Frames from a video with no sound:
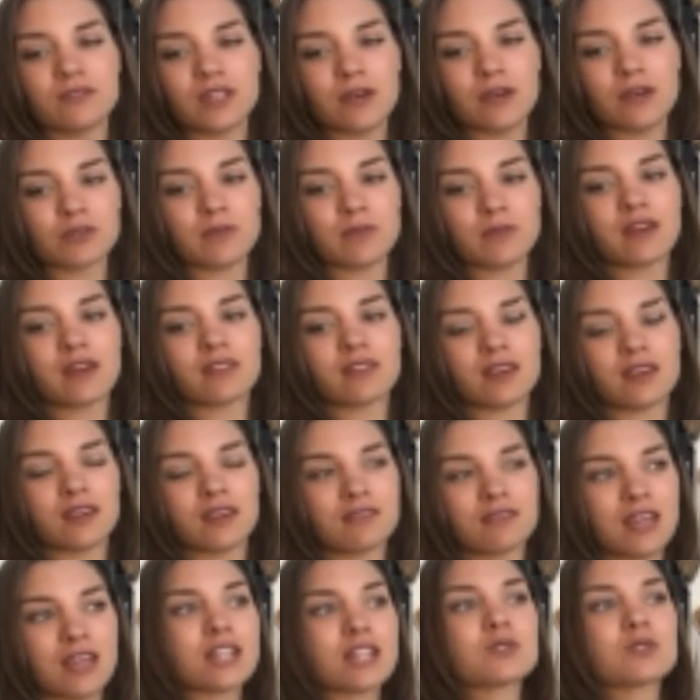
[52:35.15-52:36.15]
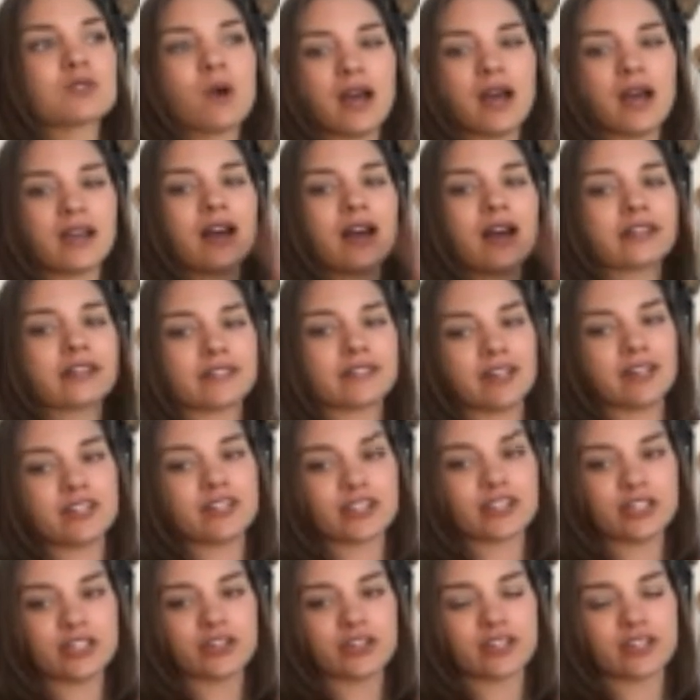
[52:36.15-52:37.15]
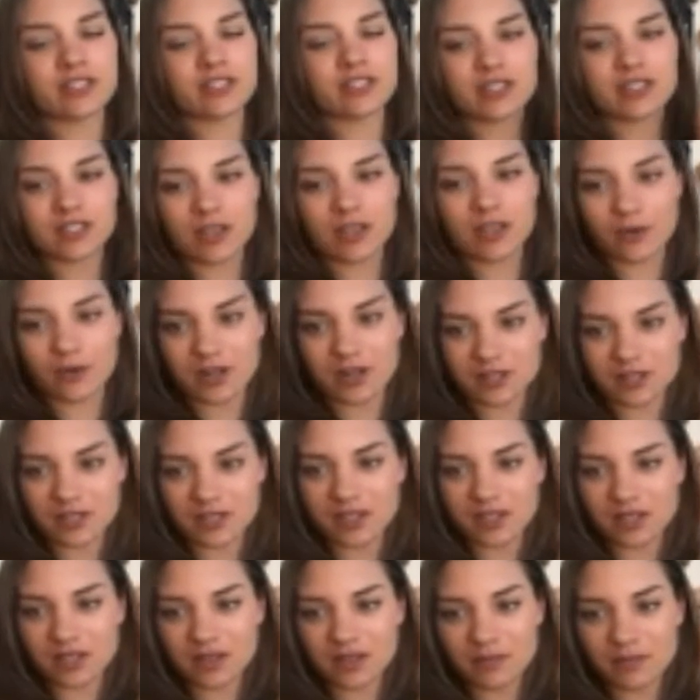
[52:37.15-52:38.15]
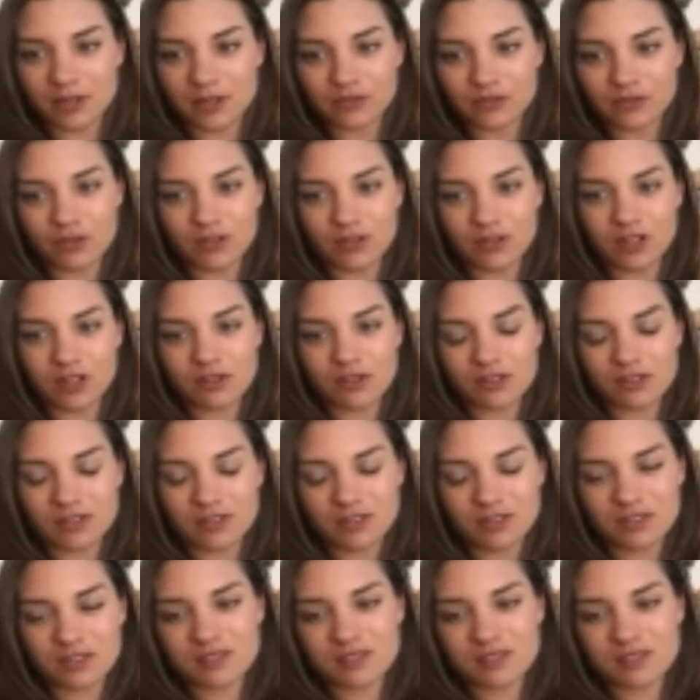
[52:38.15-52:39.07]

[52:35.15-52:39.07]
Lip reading: That was my thing. That's why I got into engineering, is because I wanted to build roller coasters.